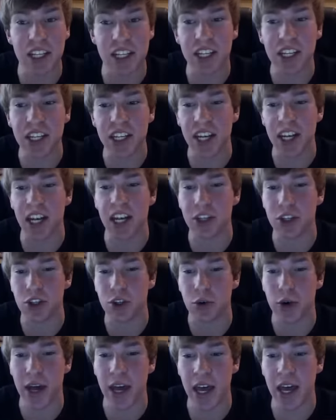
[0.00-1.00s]
didn't get
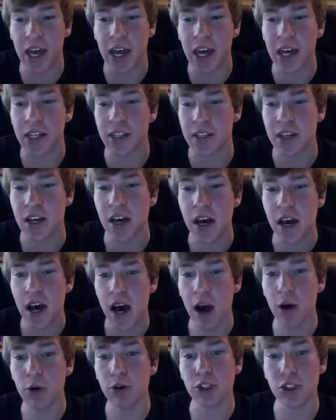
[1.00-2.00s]
into it and
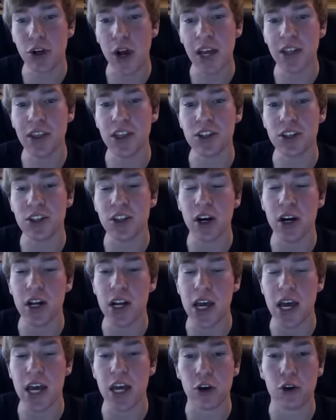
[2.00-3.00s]
I was trying this
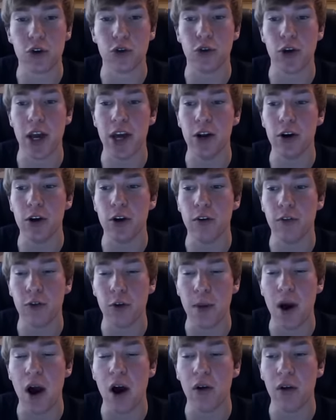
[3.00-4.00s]
stun in creator
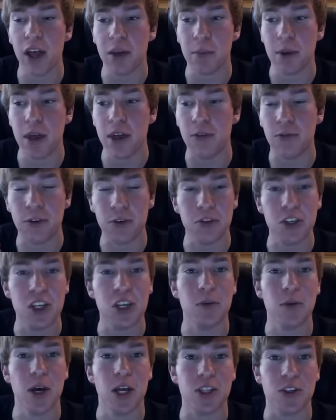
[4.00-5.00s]
for about like me
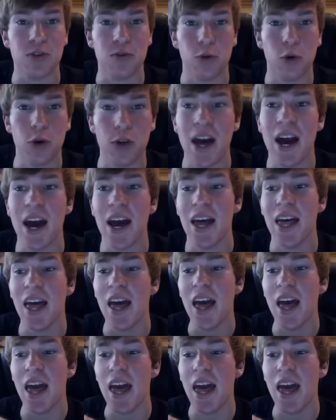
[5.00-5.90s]
15 minutes before that